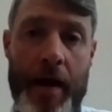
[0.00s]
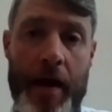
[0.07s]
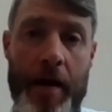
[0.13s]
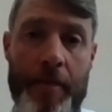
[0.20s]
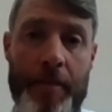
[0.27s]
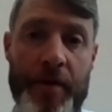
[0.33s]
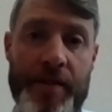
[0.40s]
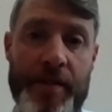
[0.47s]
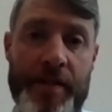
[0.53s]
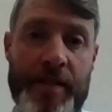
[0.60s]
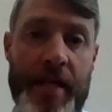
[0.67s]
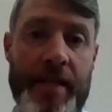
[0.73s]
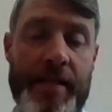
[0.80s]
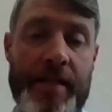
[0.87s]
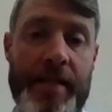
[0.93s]
Uh, but
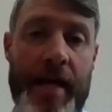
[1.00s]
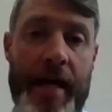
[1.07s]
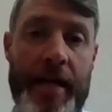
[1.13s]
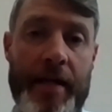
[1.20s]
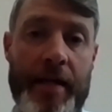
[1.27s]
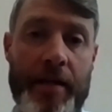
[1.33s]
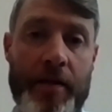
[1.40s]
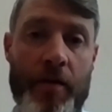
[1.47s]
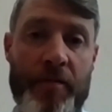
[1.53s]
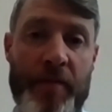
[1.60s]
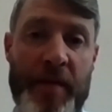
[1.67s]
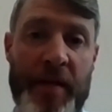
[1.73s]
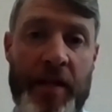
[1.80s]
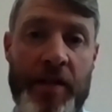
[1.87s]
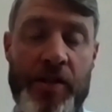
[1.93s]
since then, you know, I've
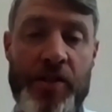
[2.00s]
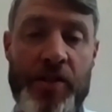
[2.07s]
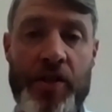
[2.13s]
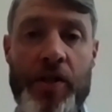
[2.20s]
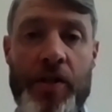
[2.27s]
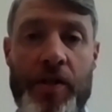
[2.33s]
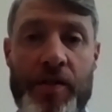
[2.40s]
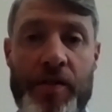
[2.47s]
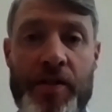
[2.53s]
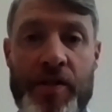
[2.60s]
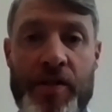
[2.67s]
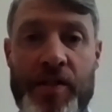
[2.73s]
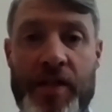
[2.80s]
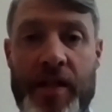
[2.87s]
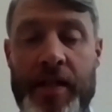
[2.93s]
been concerned to
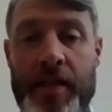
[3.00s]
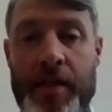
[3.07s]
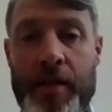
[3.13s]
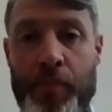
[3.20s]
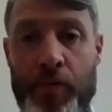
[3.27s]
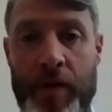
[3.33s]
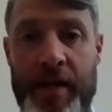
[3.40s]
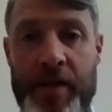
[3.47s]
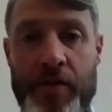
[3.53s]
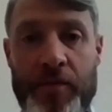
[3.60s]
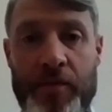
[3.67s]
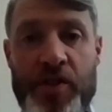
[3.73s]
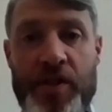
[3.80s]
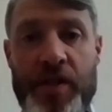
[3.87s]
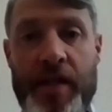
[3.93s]
see in the press,
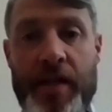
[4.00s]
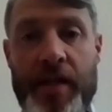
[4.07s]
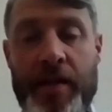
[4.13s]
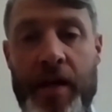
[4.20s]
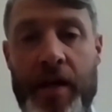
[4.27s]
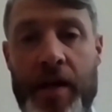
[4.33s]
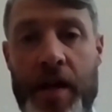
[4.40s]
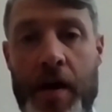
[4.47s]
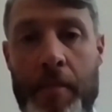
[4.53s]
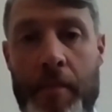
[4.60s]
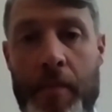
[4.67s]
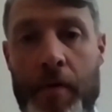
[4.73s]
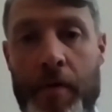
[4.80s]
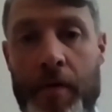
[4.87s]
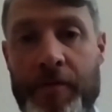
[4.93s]
obviously, a, a
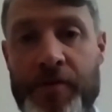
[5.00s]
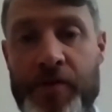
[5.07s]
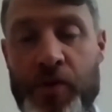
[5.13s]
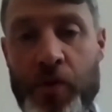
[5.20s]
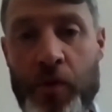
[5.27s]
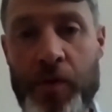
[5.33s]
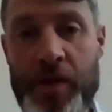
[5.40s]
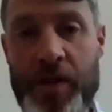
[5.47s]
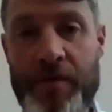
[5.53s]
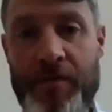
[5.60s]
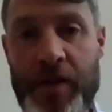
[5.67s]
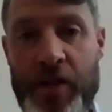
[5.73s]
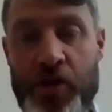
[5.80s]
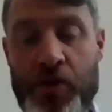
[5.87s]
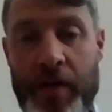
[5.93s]
number of stories
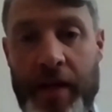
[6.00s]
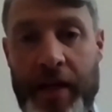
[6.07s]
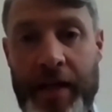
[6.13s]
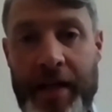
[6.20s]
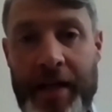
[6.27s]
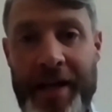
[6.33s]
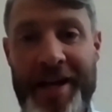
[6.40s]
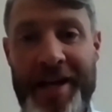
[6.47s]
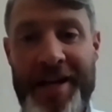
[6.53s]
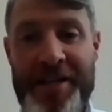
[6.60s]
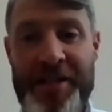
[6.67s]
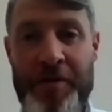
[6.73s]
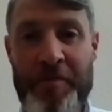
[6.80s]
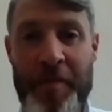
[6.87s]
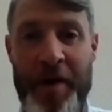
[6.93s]
featuring
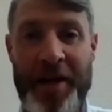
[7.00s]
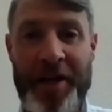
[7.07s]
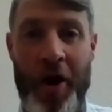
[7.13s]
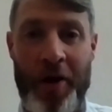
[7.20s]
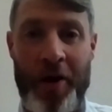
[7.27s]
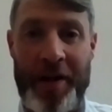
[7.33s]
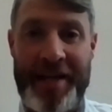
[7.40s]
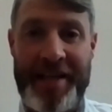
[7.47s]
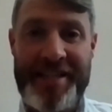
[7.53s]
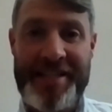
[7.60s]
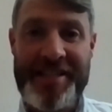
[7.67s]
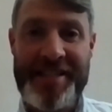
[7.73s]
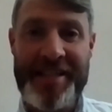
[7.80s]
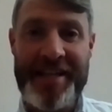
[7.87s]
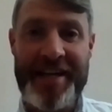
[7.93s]
some of my colleagues
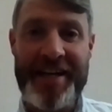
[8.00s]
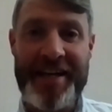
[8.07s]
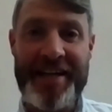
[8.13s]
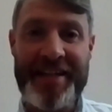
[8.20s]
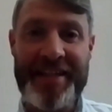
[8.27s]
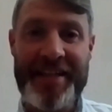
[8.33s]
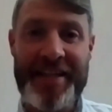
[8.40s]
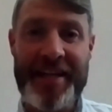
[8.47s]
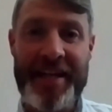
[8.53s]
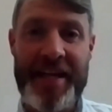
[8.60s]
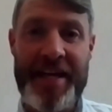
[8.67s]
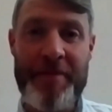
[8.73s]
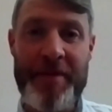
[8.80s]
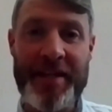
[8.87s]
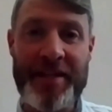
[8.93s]
uh,
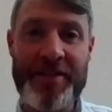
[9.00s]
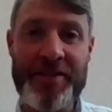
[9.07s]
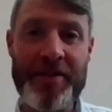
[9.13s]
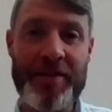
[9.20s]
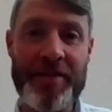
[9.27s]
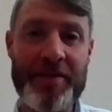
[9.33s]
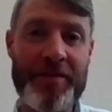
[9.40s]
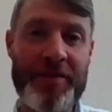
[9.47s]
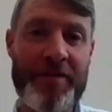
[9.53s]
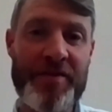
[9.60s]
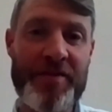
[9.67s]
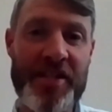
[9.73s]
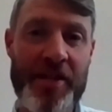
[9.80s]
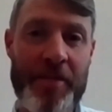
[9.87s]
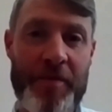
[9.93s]
claiming to have
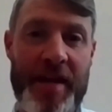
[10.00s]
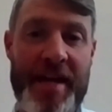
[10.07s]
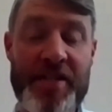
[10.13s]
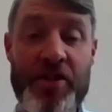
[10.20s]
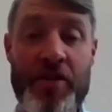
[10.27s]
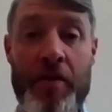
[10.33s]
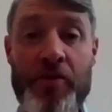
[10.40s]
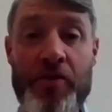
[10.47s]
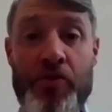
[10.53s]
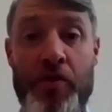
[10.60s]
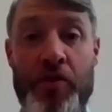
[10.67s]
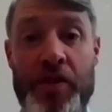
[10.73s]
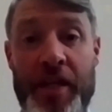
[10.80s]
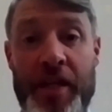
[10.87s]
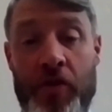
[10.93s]
set up a net zero
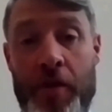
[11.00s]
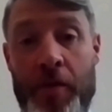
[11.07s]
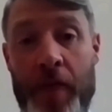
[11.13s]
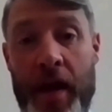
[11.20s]
scrutiny group.